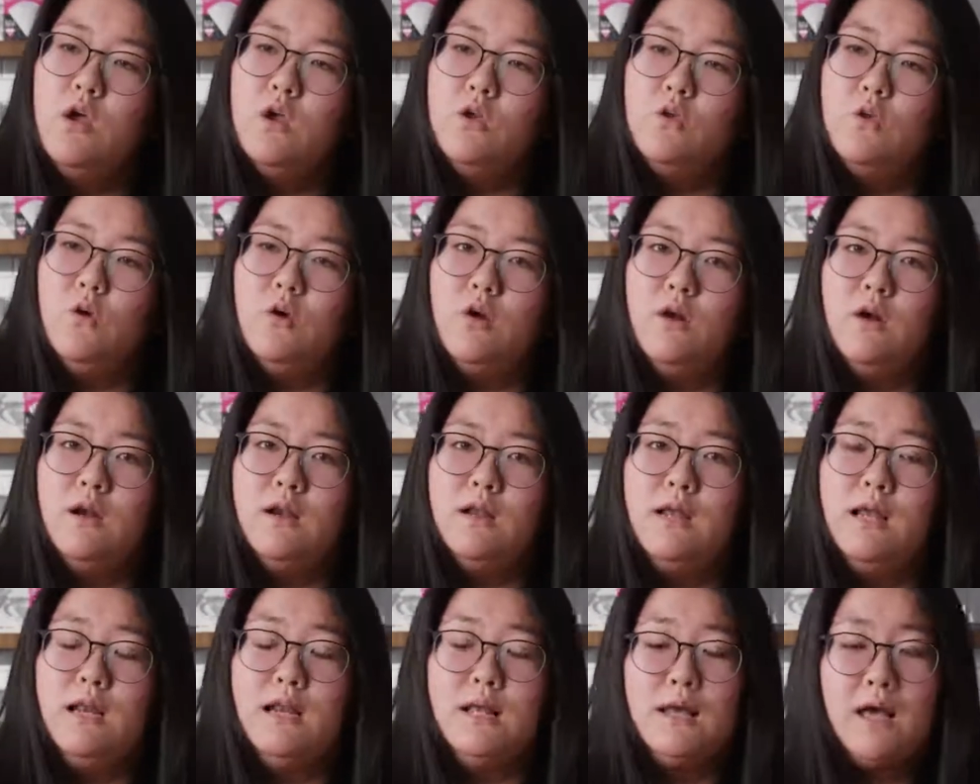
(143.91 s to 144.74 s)
You're gonna
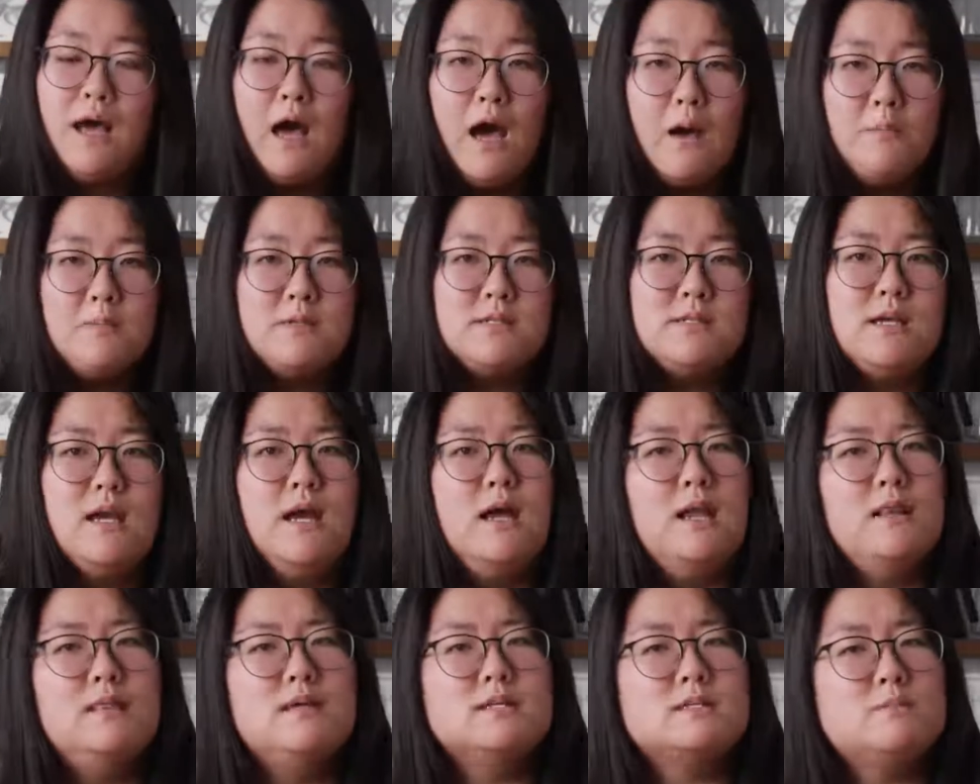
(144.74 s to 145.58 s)
need cups,
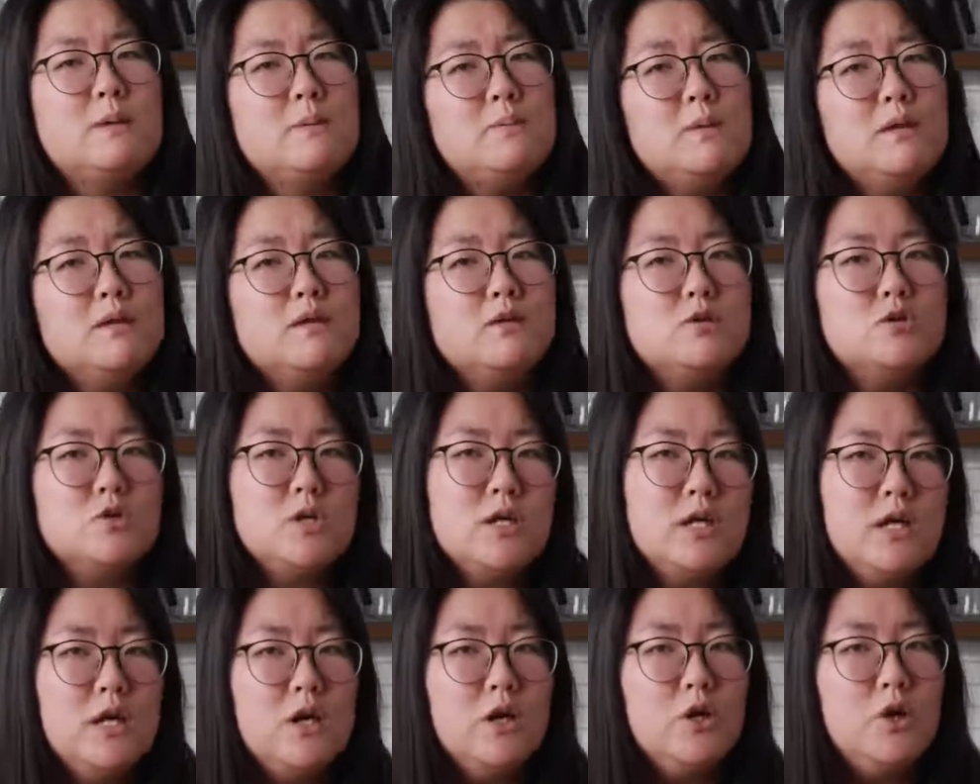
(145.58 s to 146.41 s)
and this might be a little
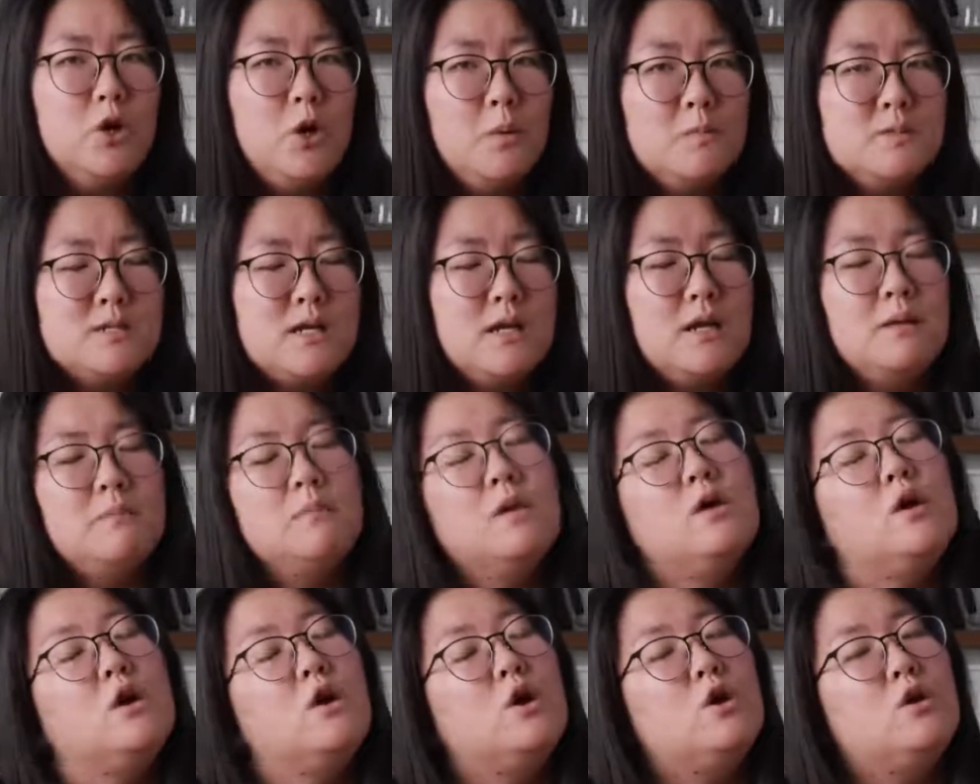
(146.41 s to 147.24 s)
trickier in your home setup.
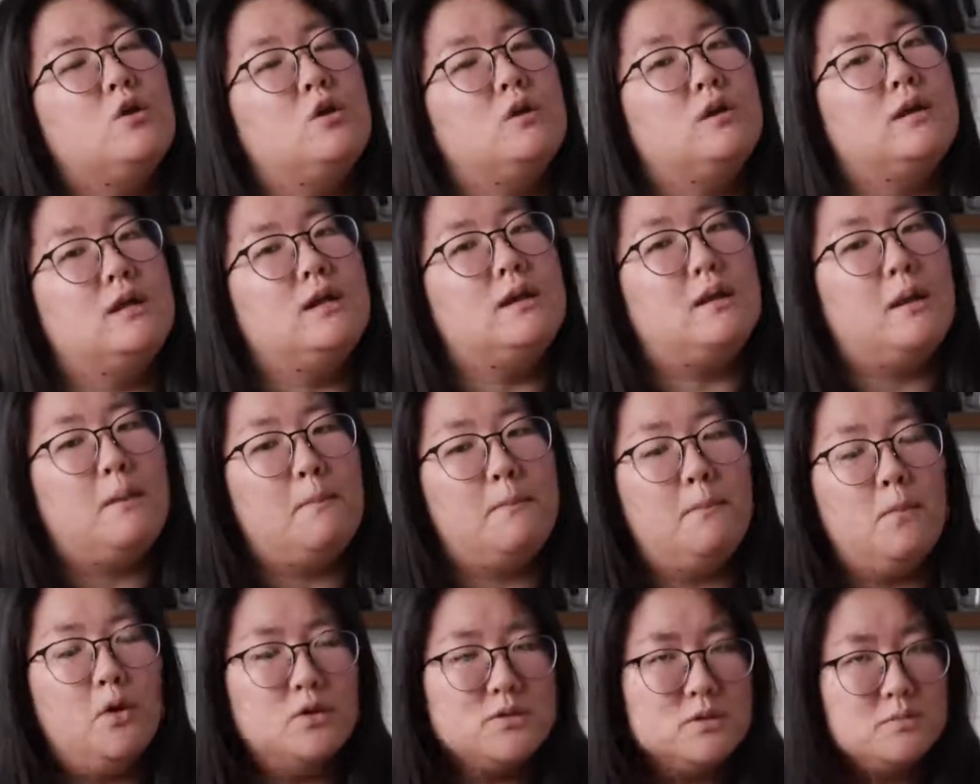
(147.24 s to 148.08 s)
You need
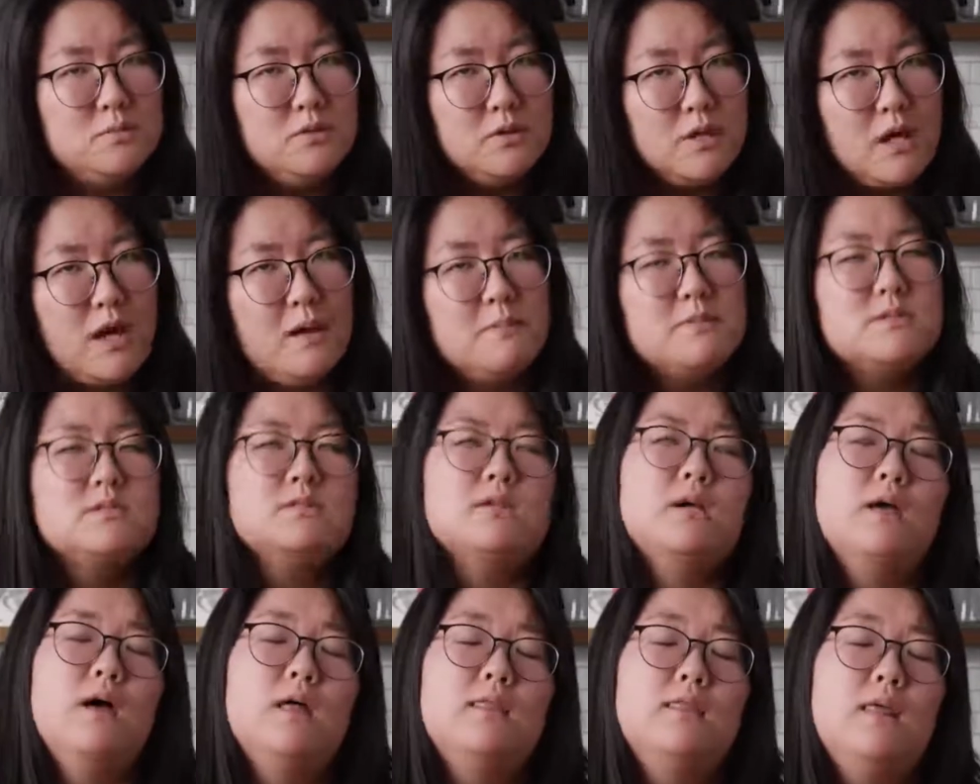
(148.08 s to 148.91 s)
multiple
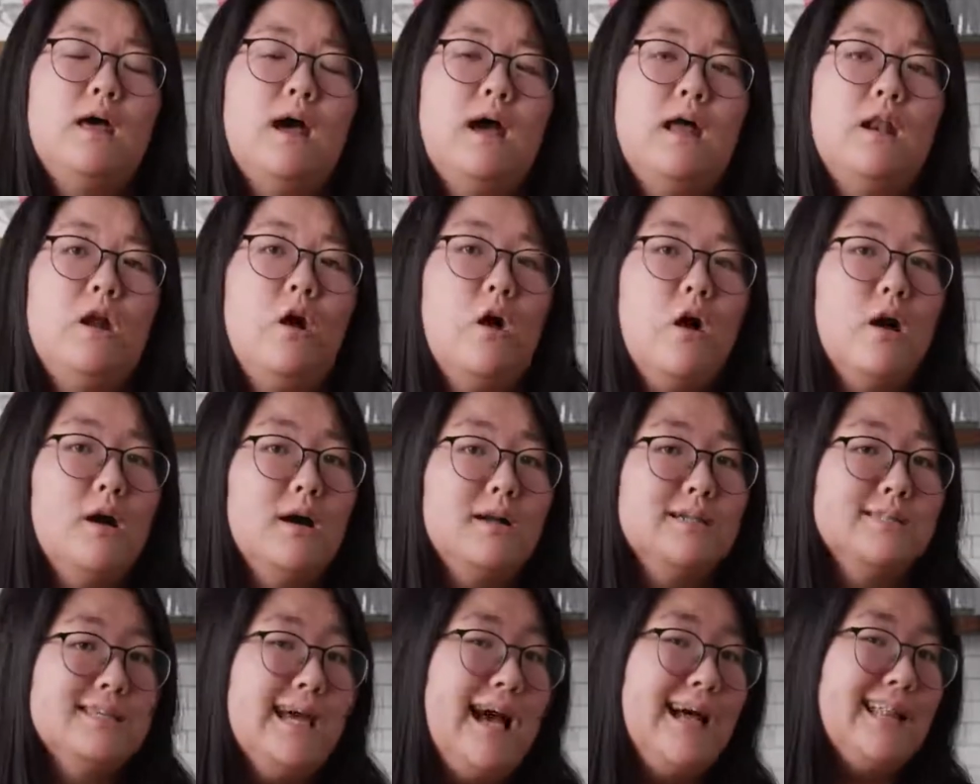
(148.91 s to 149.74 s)
cups that are
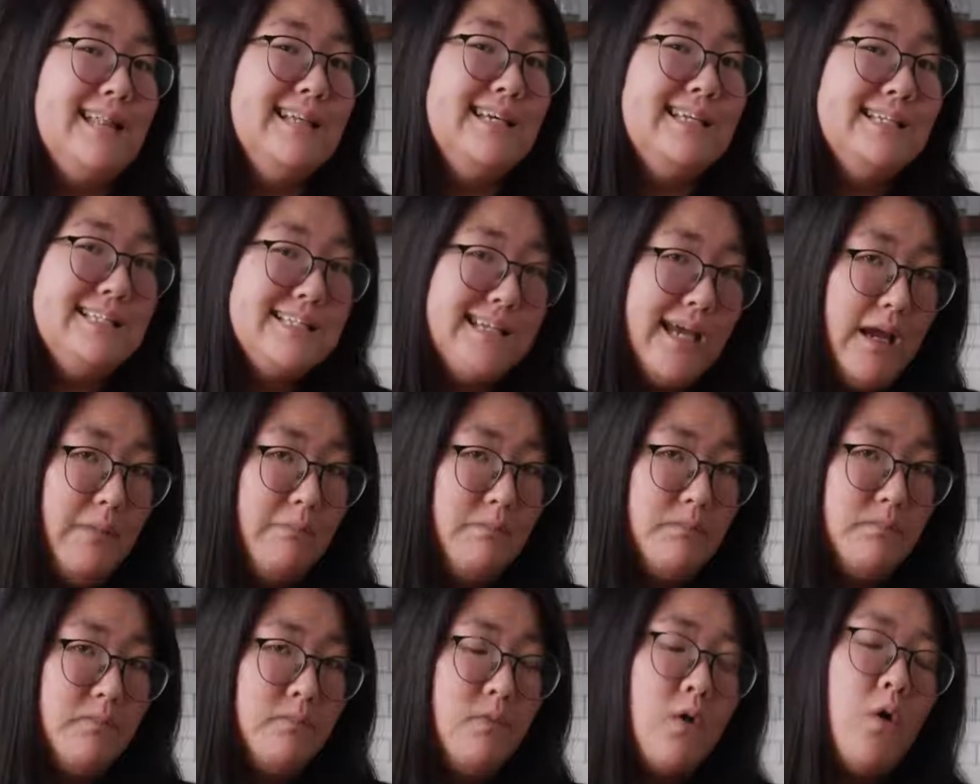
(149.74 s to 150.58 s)
exactly the
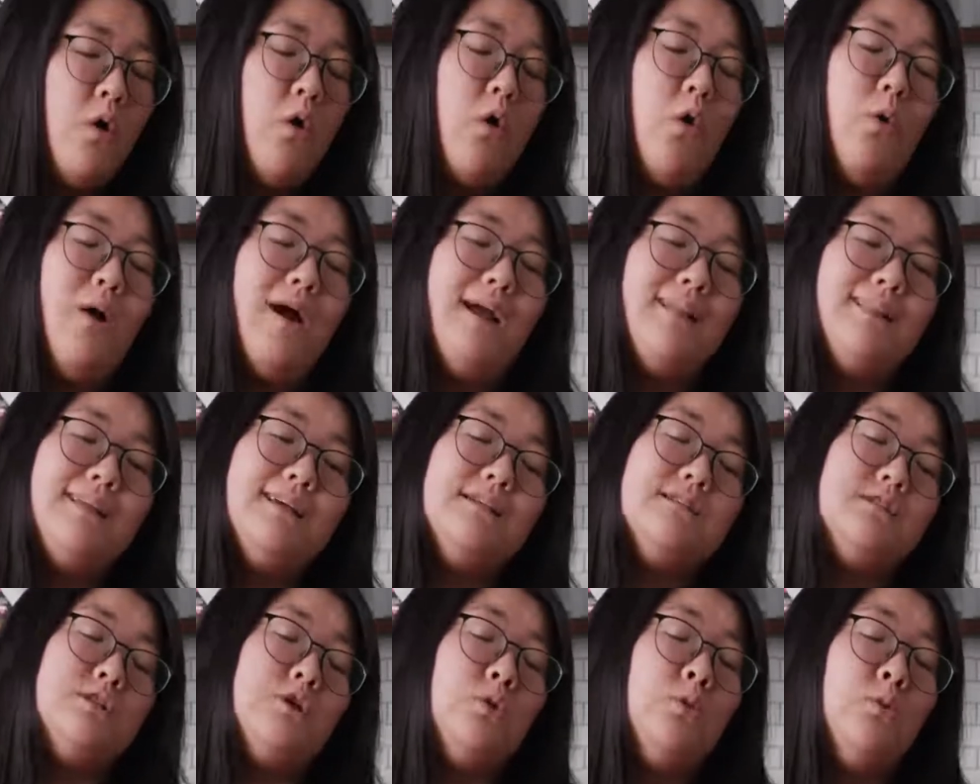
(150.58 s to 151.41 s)
same, or at
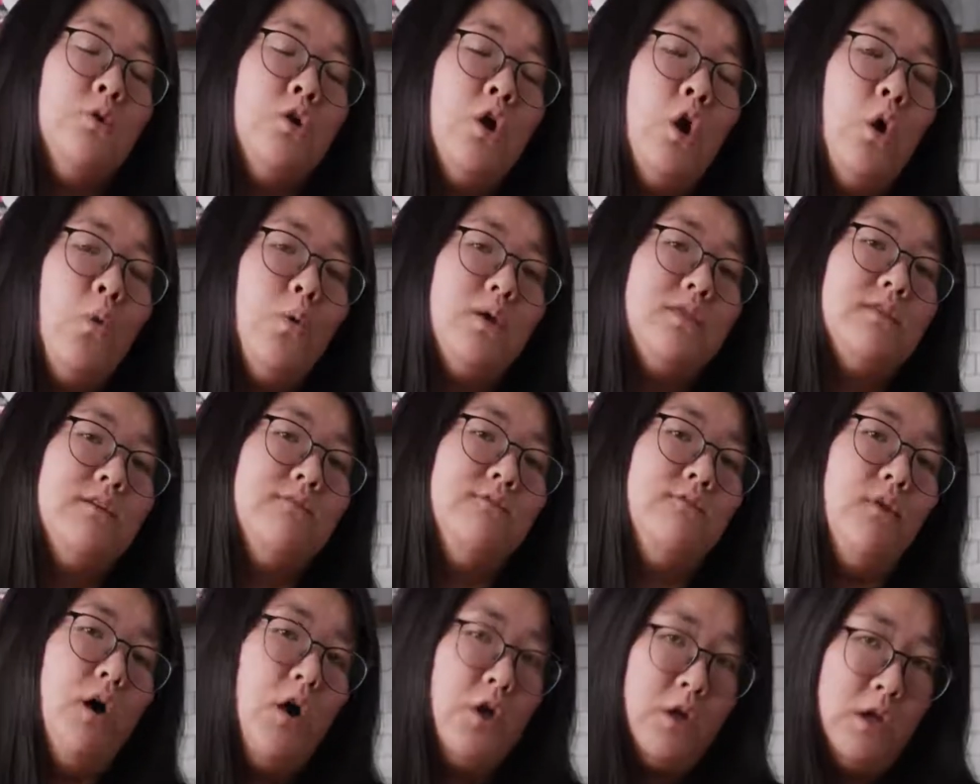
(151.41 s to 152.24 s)
least you know what the
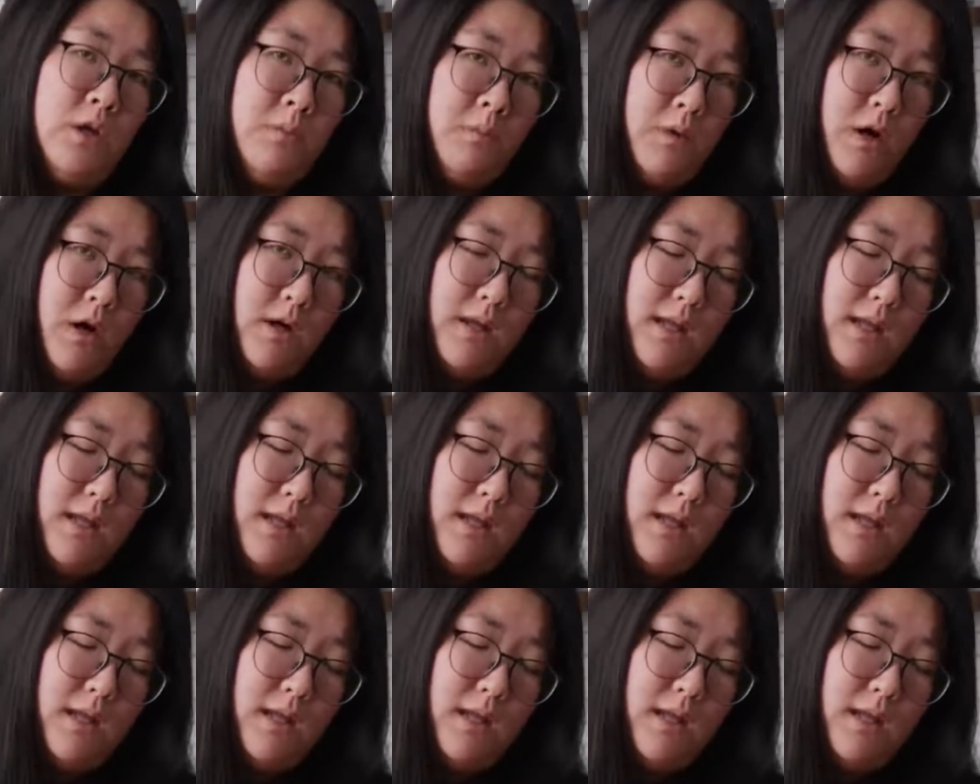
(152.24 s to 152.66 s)
volume